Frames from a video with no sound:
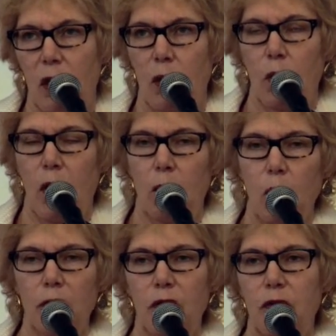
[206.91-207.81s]
Well,
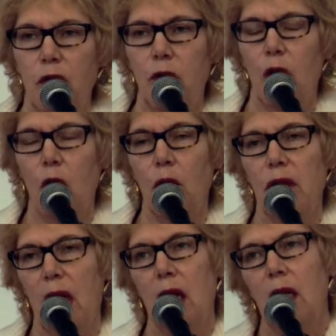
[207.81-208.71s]
most of you know
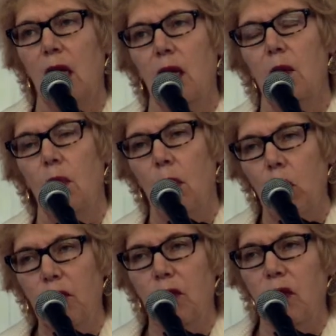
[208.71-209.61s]
that
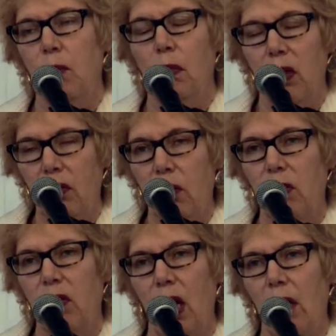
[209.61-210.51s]
most
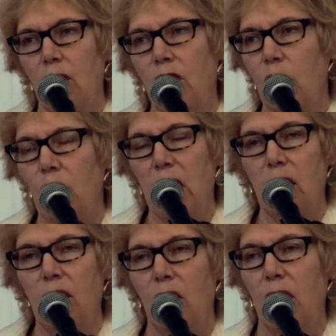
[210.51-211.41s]
Muslims are Sunni,
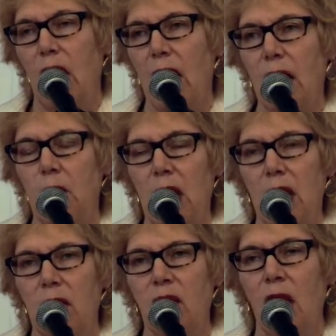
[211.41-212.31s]
so that
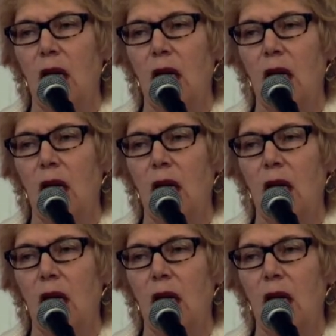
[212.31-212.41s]
means